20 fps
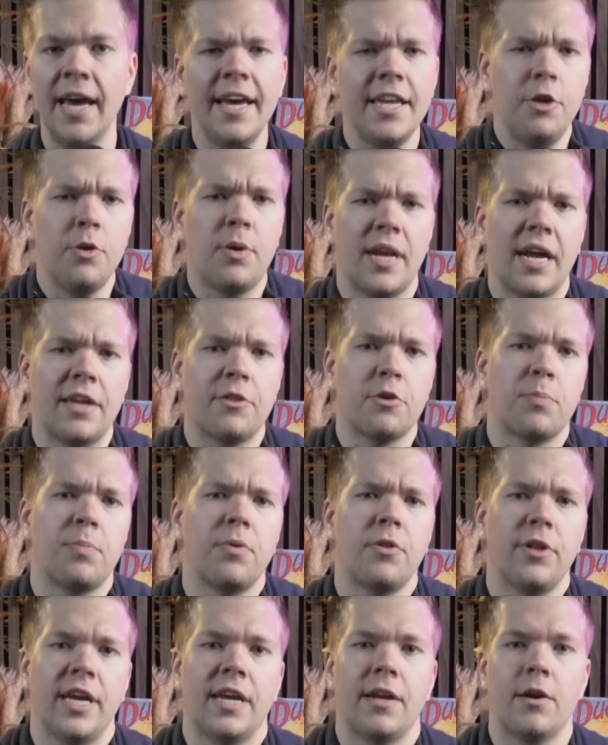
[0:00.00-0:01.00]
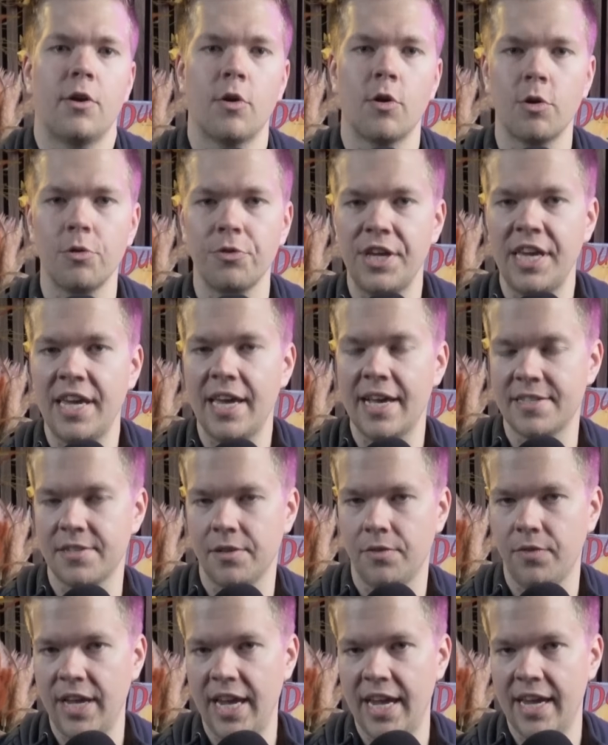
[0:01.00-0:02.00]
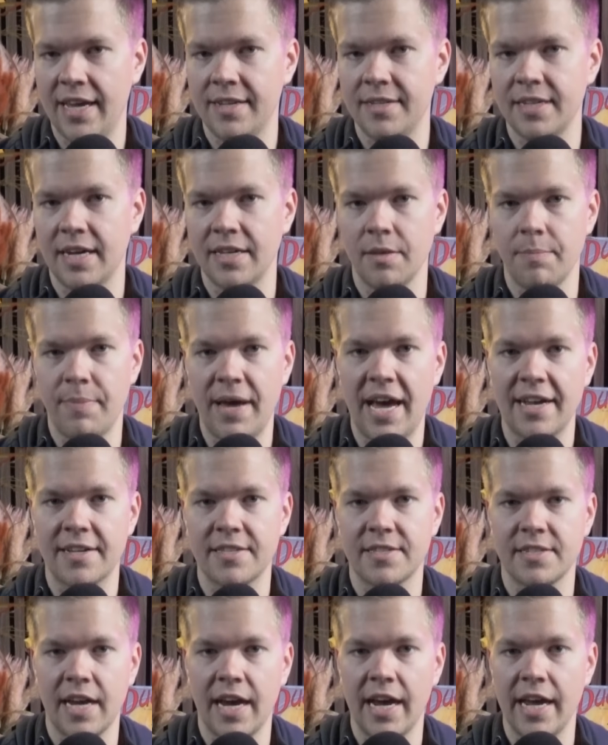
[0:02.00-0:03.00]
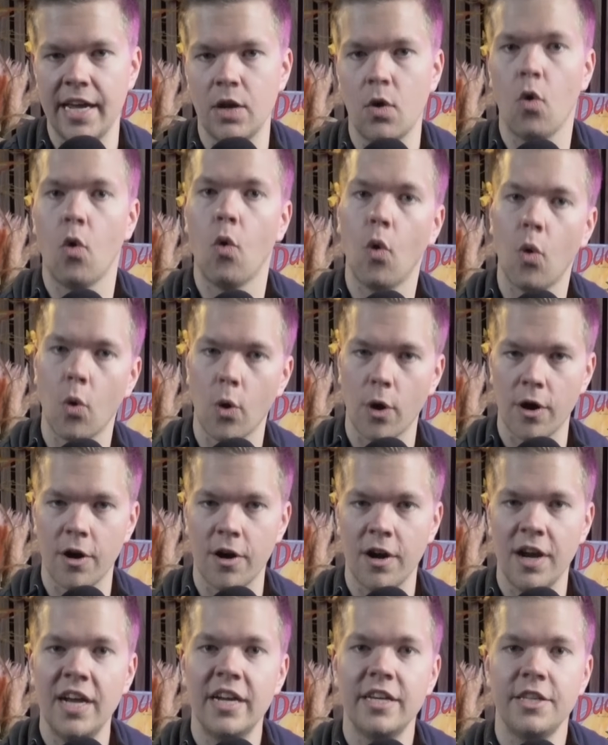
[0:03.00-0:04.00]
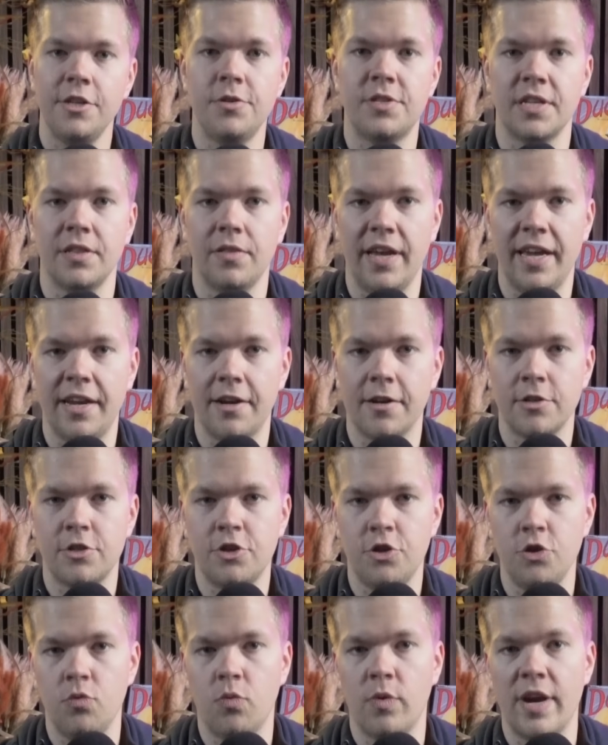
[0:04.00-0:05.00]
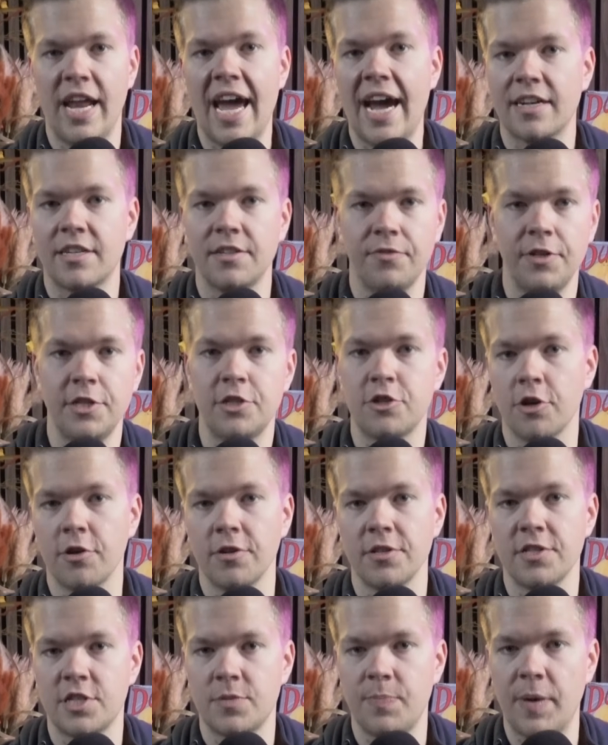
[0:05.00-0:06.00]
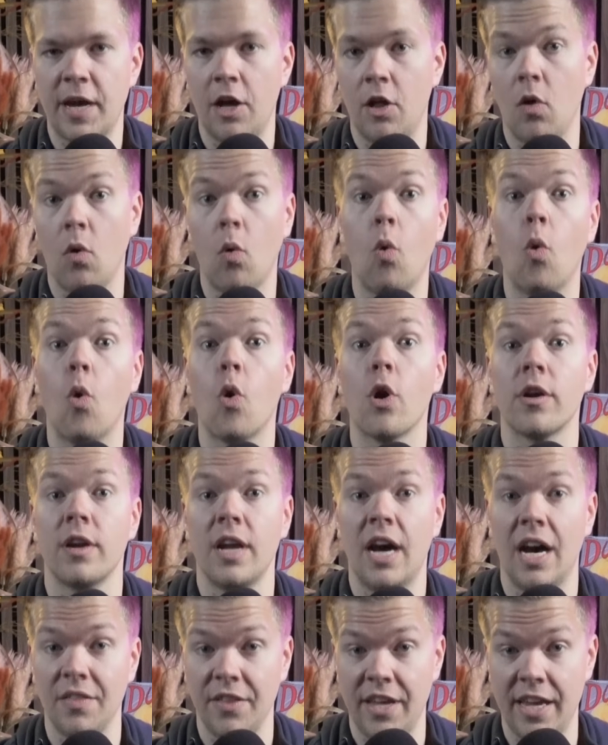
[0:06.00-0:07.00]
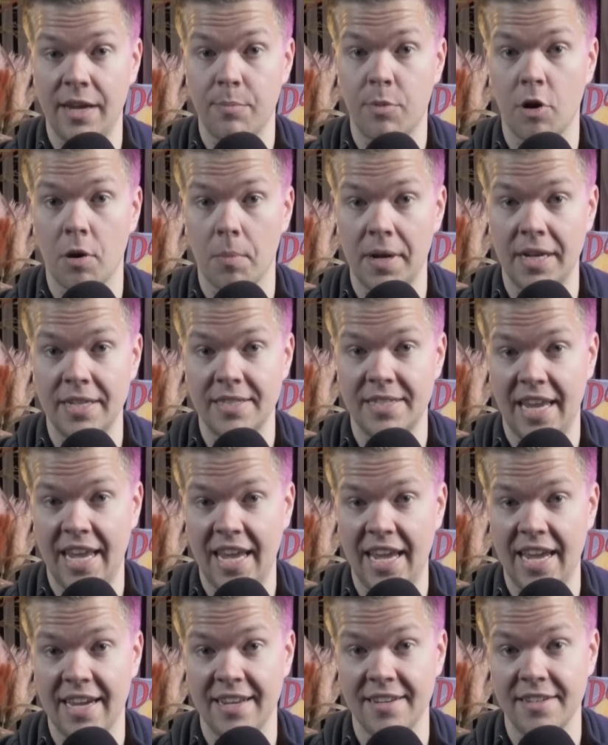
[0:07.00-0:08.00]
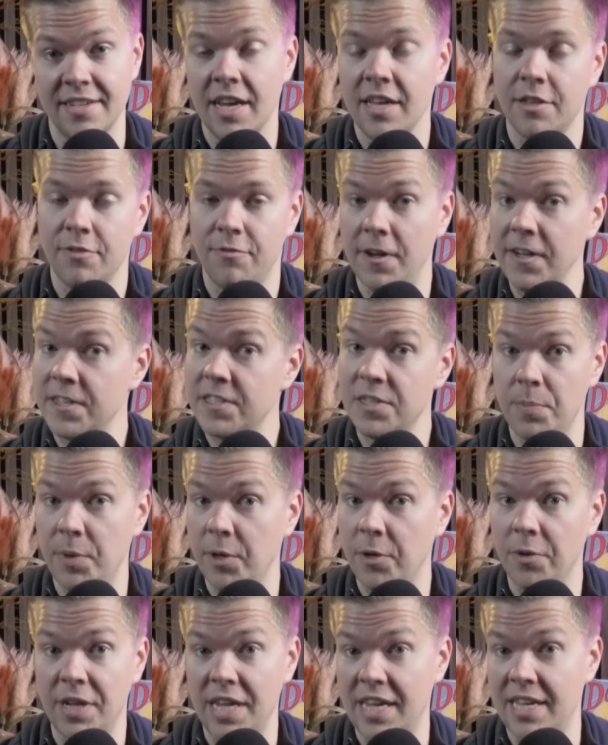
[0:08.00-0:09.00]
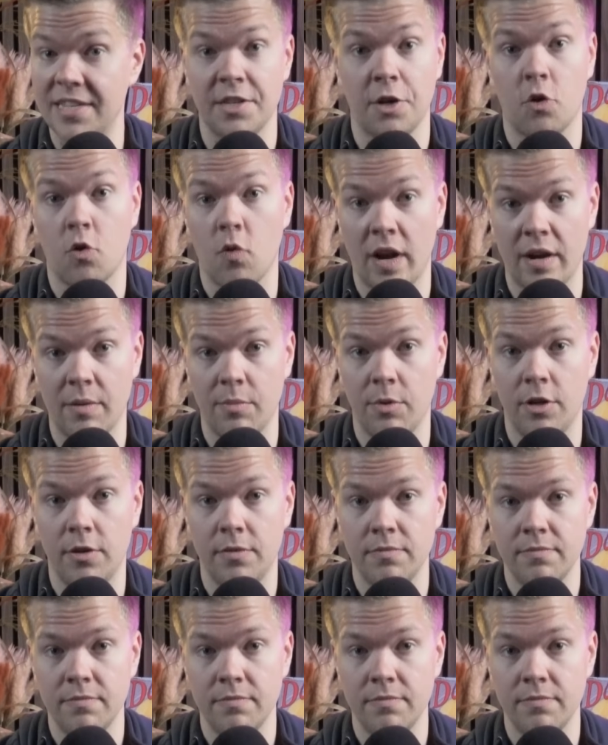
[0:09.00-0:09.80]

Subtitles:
you can either play it early as a land on the backside or use it later to reactively turn a spell or non-land permanent to hand. The flexibility is incredible.